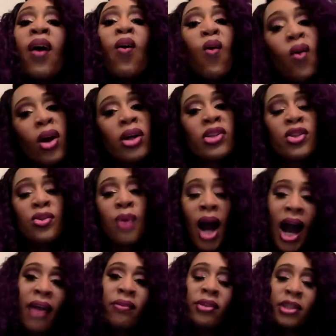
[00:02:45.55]
or to
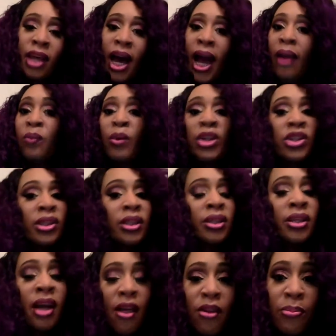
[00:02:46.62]
either side, which is
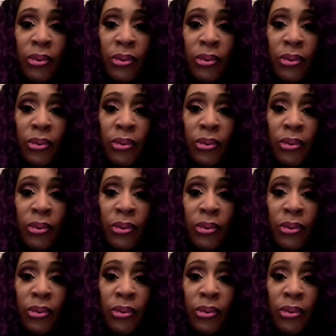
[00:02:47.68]
another